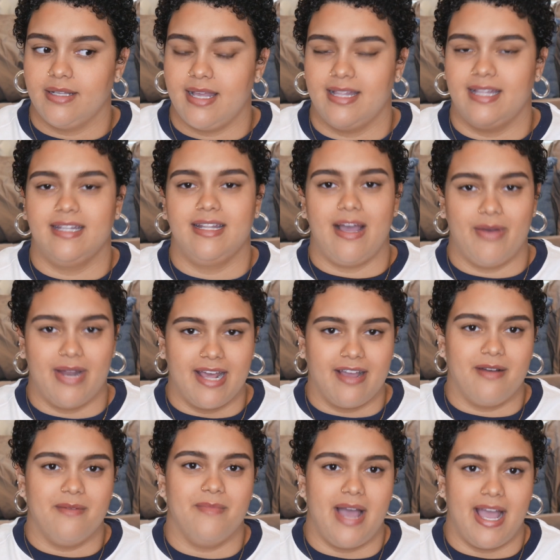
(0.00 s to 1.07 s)
And then when I
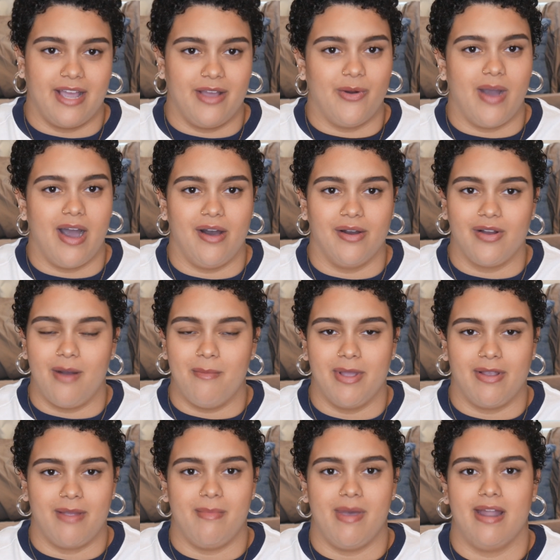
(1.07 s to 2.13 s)
come, I go out, call my
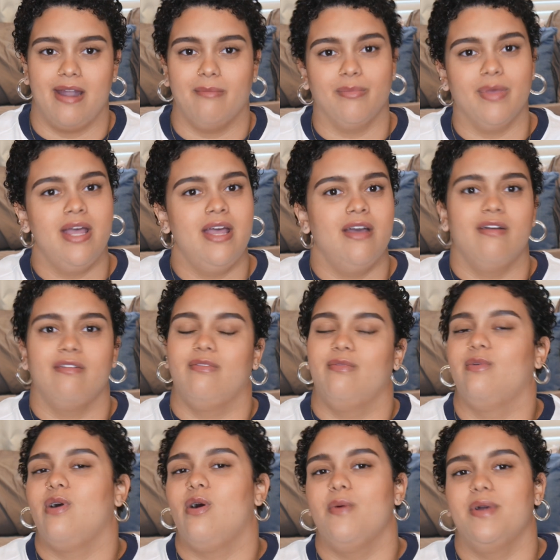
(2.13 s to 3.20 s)
grandma, and
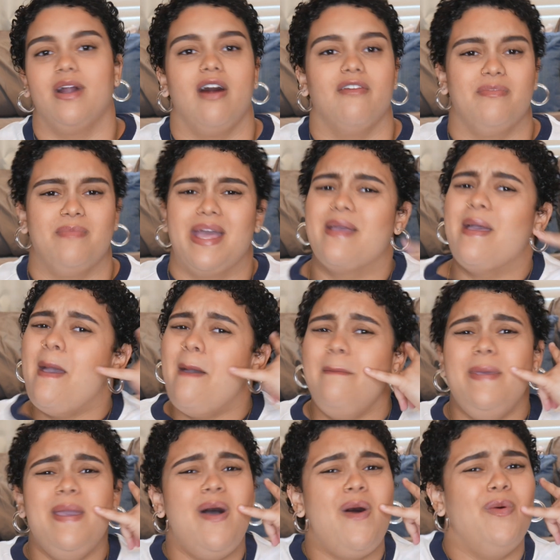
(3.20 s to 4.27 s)
I'm going off. I'm like,
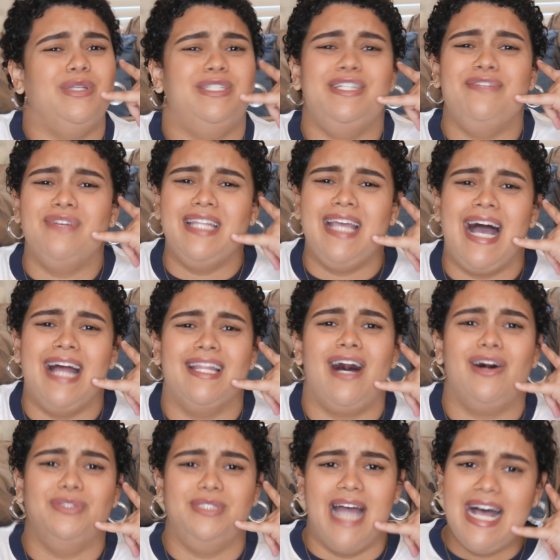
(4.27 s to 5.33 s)
yo, she really has the
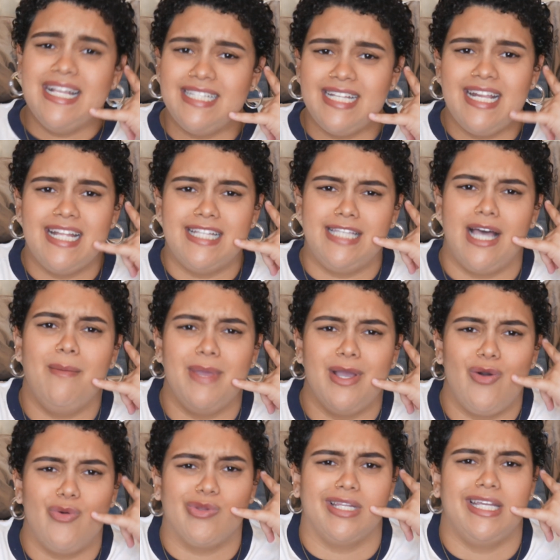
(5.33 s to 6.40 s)
audacity to tell me to
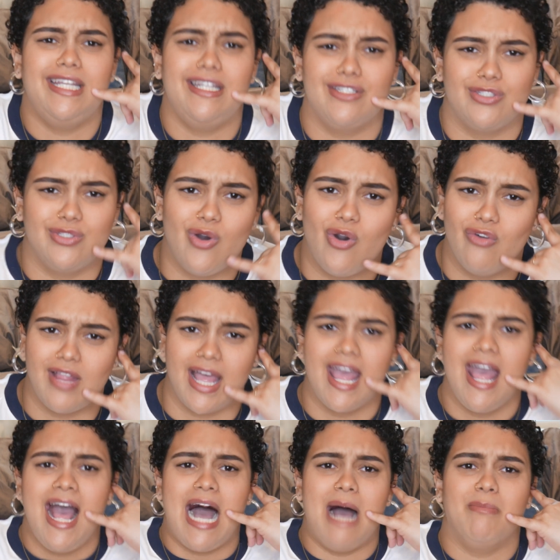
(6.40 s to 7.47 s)
go clean the stove. Like,
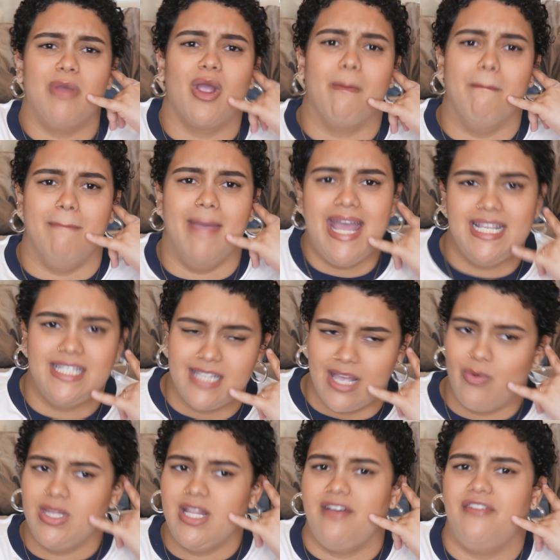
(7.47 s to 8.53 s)
I'm her.
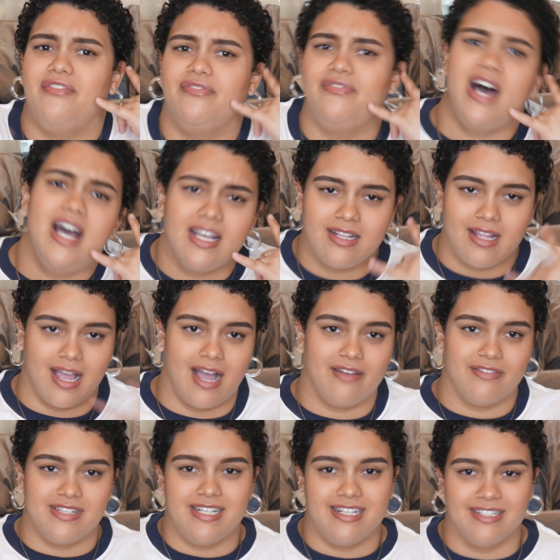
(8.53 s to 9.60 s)
Like, what the f-? I
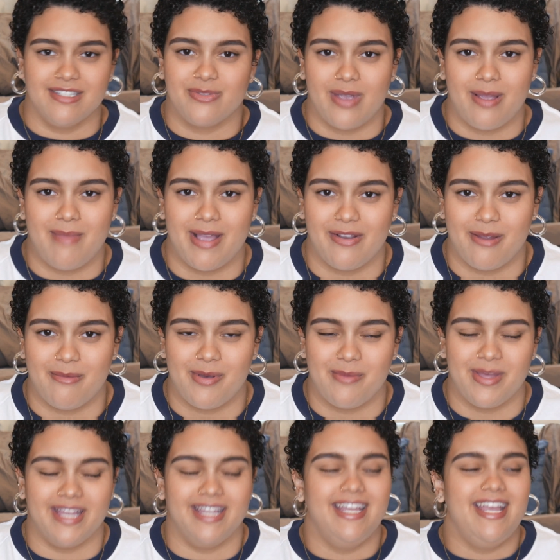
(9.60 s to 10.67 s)
obviously didn't swear at my grandma,
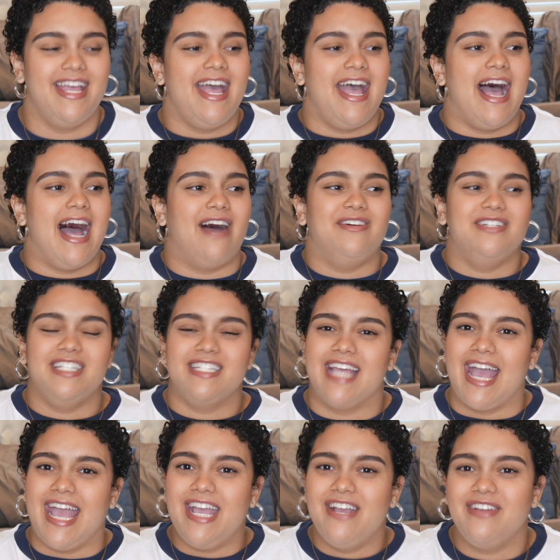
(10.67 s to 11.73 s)
but I was just
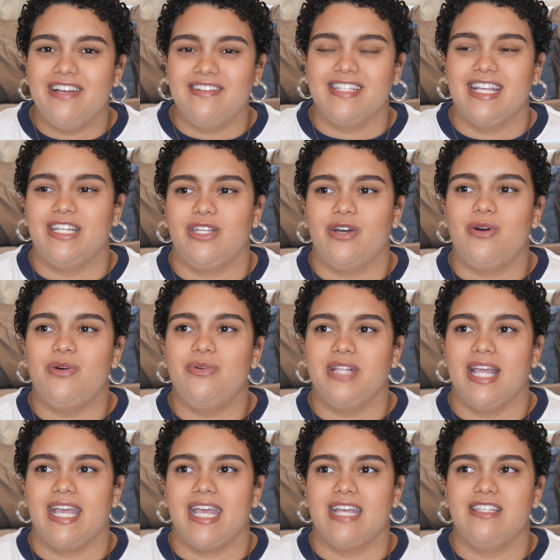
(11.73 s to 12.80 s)
angry. I was like, don't,
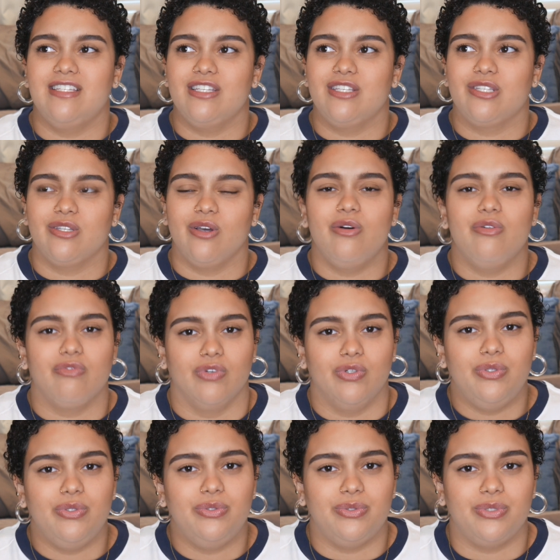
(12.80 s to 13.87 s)
like, it's just so
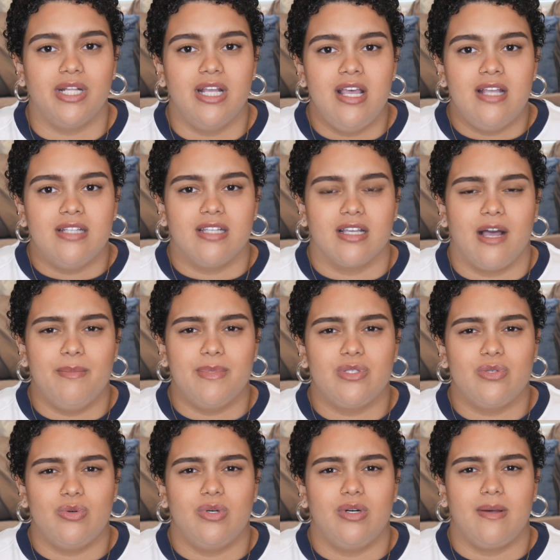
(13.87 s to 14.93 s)
rude to come
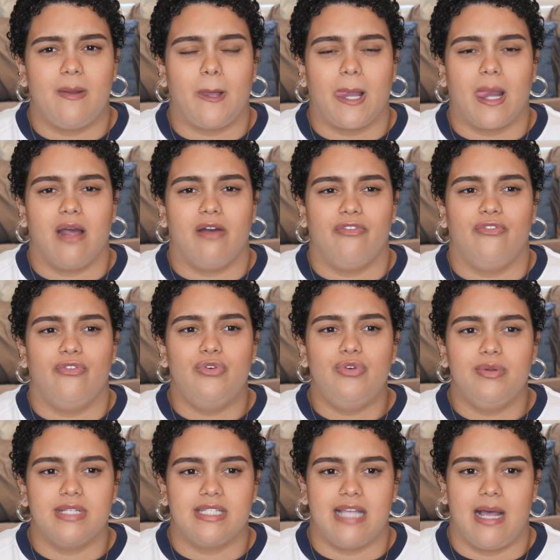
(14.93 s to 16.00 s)
into a
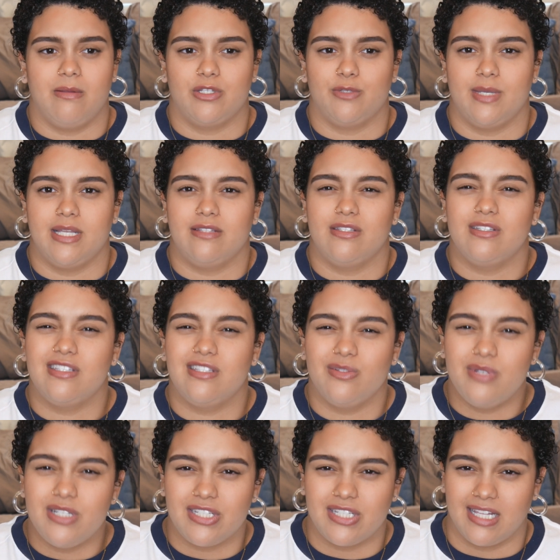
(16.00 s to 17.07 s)
food establishment just
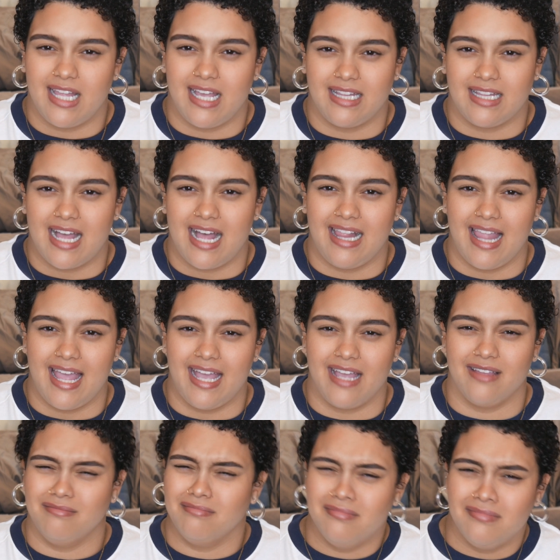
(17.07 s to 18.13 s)
doing shit like that.
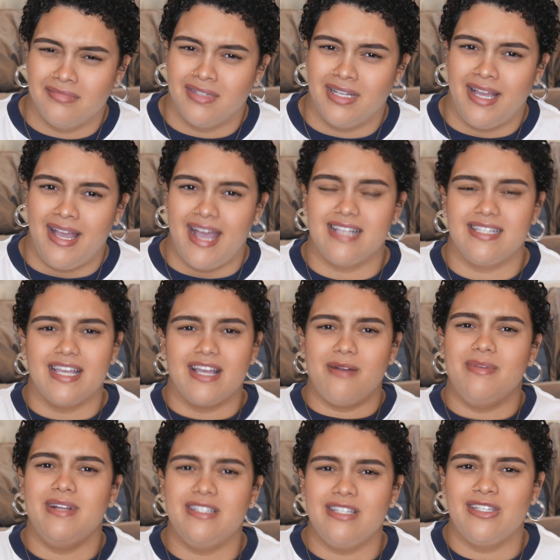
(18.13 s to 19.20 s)
Like, it's like
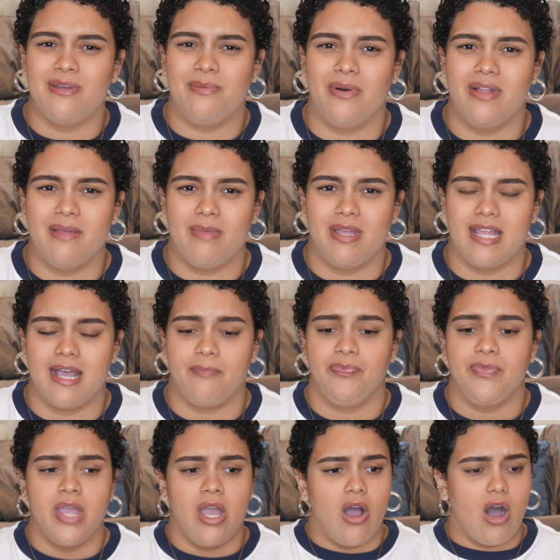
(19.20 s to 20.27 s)
coming into Chipotle and be like,
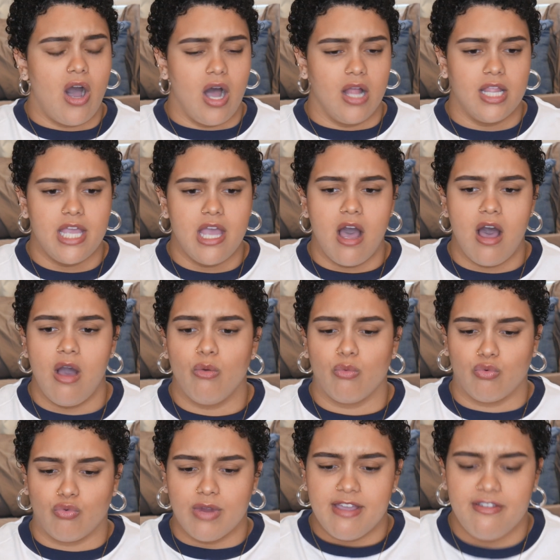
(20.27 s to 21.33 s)
all of y'all
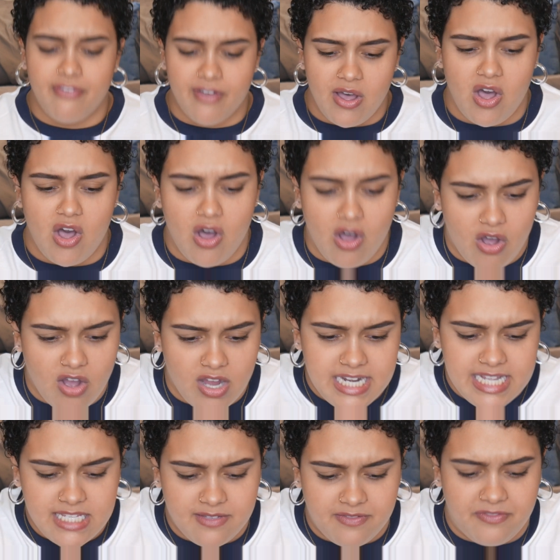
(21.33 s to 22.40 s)
refill all
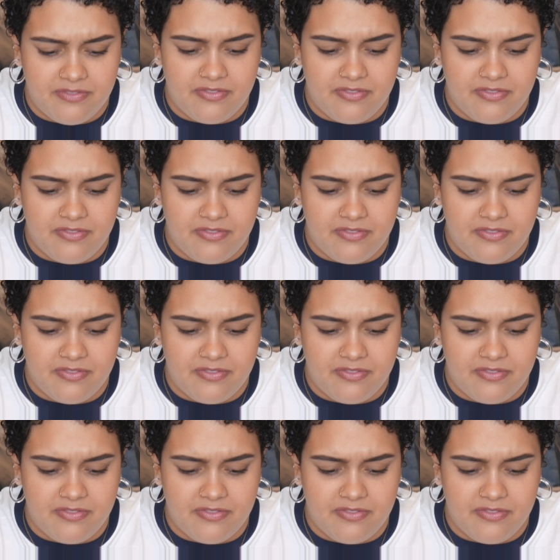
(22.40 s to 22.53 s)
these